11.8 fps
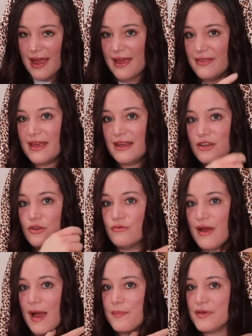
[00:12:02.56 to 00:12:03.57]
and then you
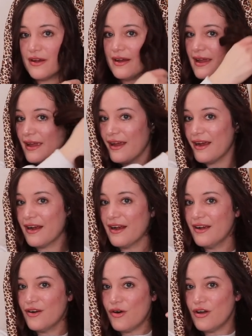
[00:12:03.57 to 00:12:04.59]
wrap your hair
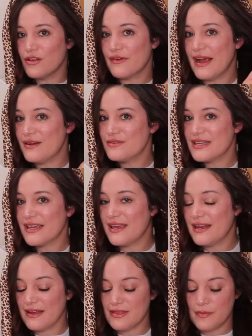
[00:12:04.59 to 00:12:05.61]
all around it
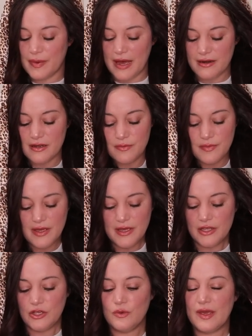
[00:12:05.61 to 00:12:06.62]
and at the bottom
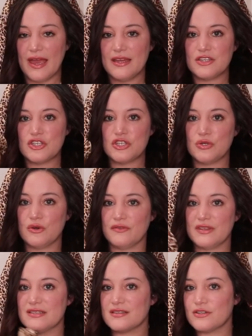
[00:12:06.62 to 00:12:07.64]
you get two of
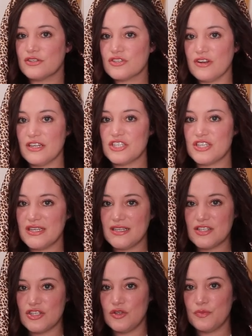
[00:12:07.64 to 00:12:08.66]
these little scrunchies.
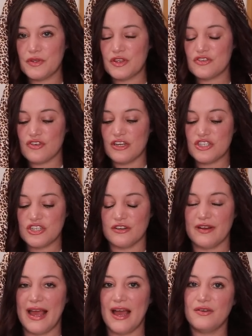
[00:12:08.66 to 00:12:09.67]
So you put the scrunchie
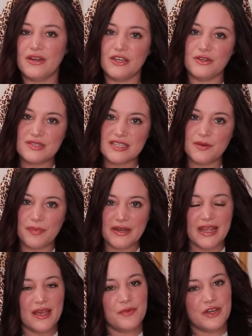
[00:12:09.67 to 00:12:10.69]
around and you sleep in
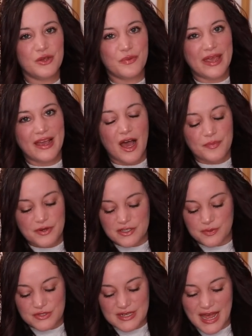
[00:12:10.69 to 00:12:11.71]
it and when you wake up you're
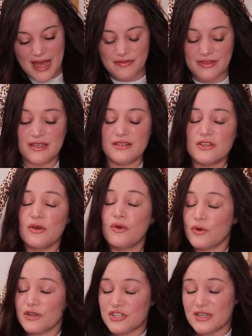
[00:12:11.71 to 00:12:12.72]
supposed to have these
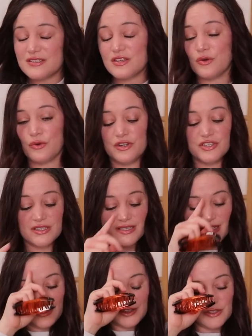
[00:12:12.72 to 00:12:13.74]
gorgeous, gorgeous
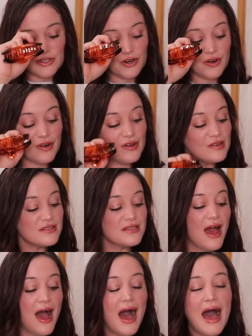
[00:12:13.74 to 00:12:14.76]
heatless curls.
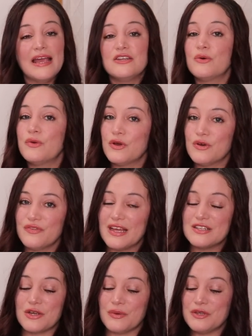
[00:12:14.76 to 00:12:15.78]
I don't know if
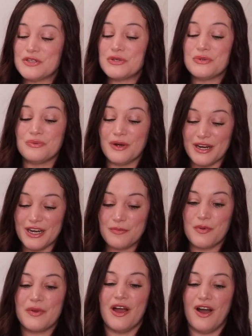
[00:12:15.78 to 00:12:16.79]
that's going to work,
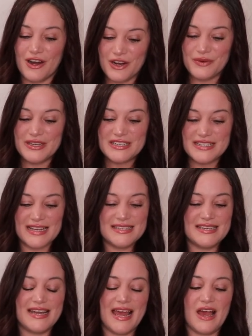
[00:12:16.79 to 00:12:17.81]
but we are going to test
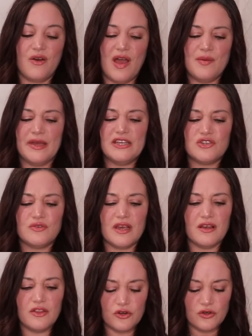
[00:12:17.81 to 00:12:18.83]
it out. I might do like
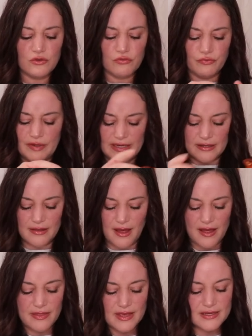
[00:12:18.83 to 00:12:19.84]
a little reel
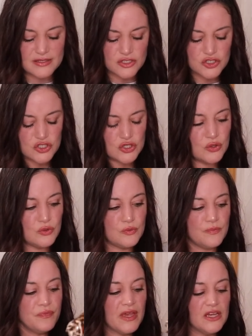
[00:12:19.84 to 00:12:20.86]
on this
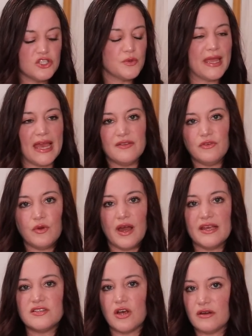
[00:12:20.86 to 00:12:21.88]
soon. So again, if you
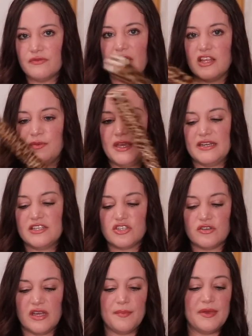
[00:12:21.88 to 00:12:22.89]
guys aren't following follow me on
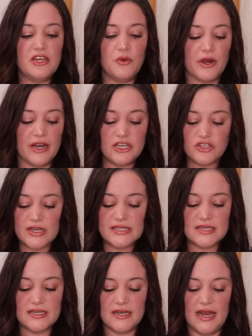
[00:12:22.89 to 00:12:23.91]
Instagram and you are
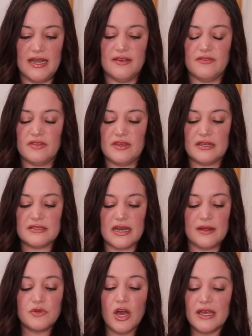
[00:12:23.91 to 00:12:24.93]
interested in any of the things that
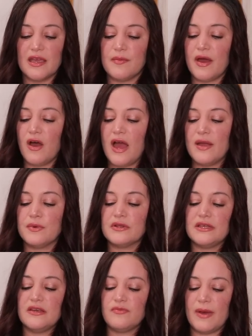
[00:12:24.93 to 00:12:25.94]
I'm talking about, I will
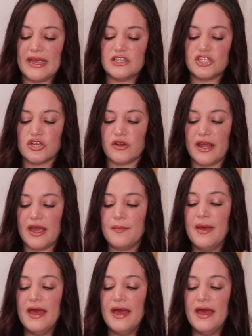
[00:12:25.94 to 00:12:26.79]
leave my Instagram